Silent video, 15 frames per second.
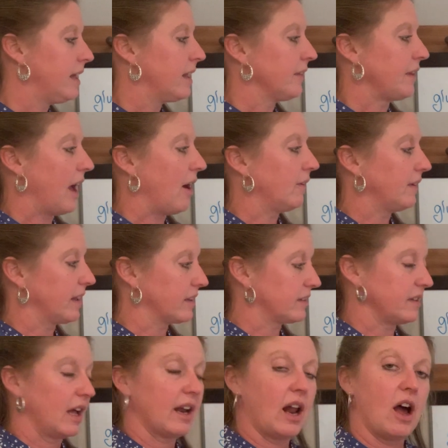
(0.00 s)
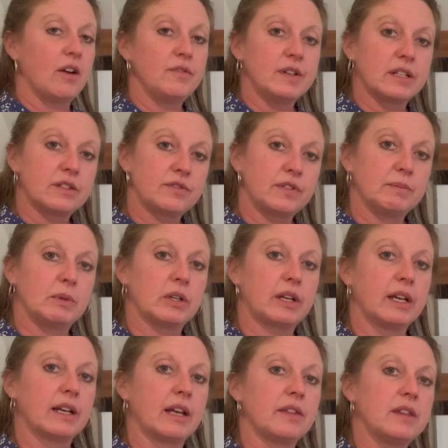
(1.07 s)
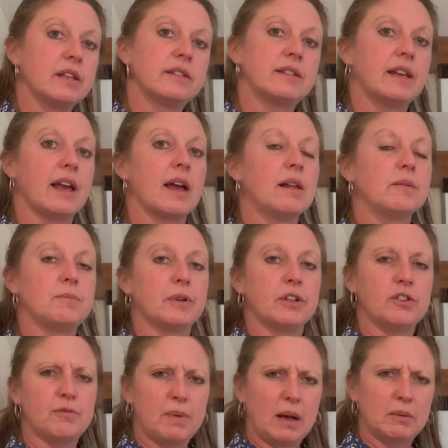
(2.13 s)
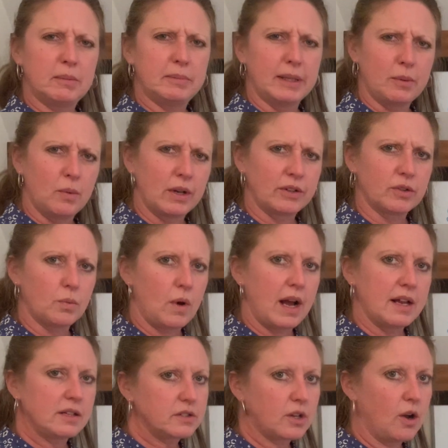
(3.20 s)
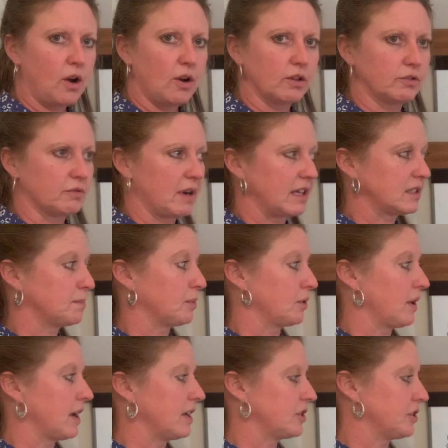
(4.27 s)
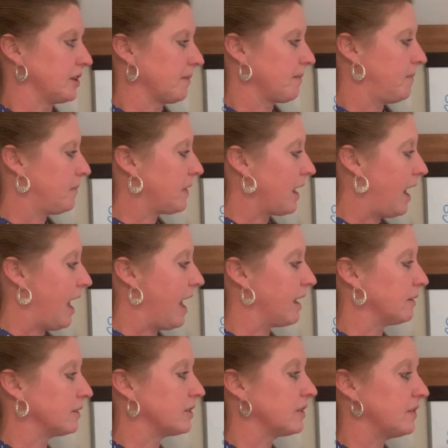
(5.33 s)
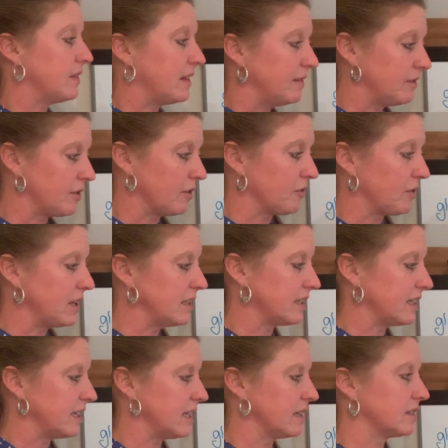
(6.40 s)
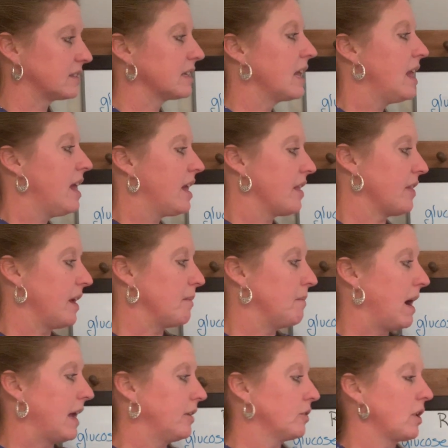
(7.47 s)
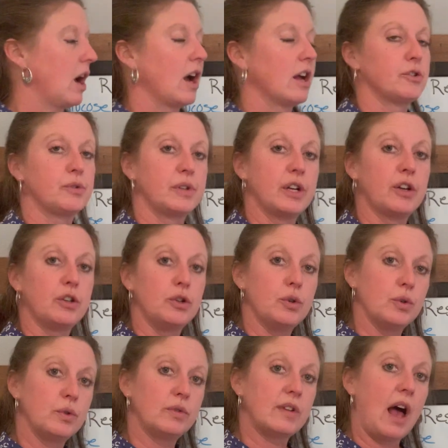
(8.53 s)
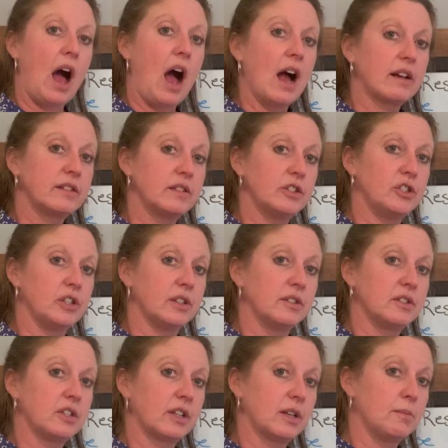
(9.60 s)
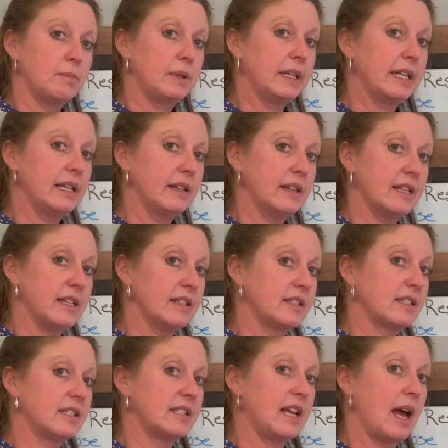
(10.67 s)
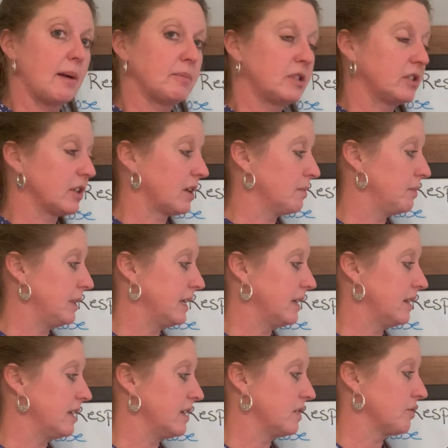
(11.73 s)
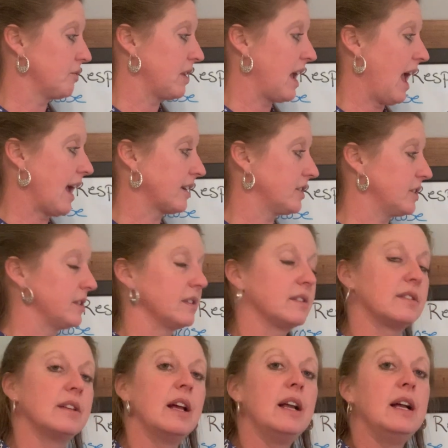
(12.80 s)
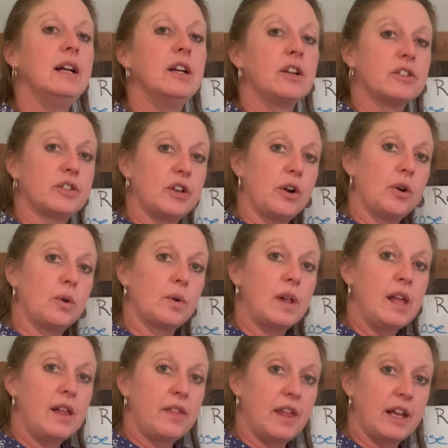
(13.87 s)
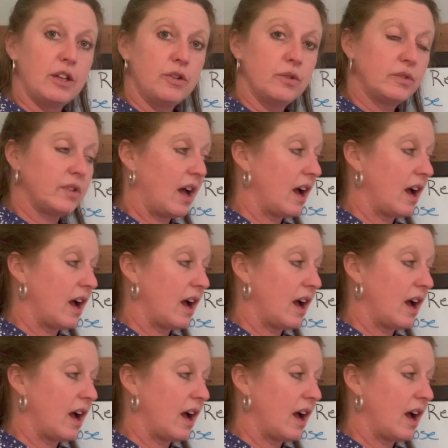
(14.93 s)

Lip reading: Now, it's not obvious from looking at this yet, but you've probably wondered why it's called respiration. And the reason is that mitochondria use oxygen to complete these steps, to complete these reactions. So they use